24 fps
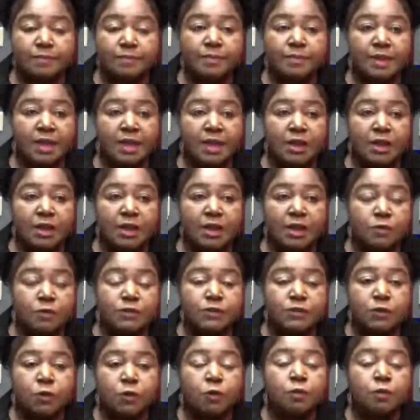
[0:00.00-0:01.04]
It
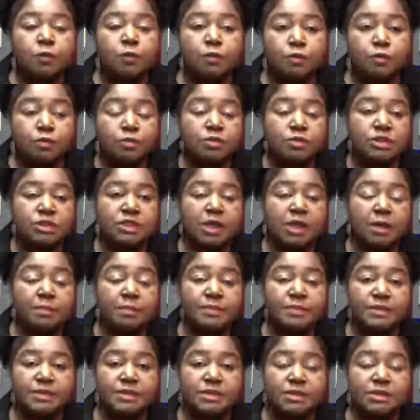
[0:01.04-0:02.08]
also
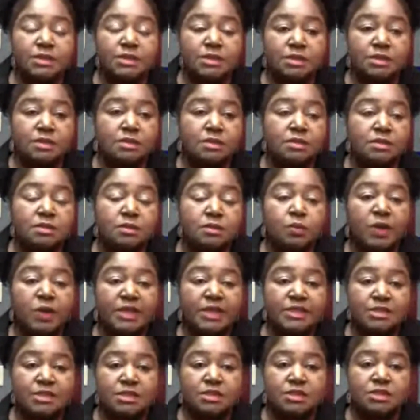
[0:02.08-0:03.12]
dumps
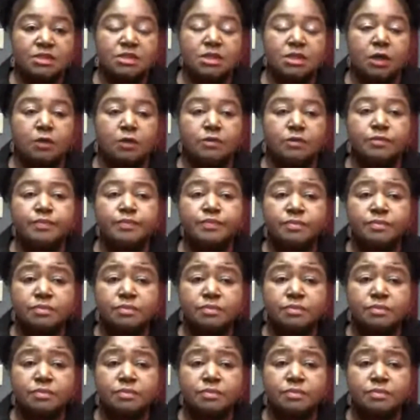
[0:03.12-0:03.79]
waste and salt.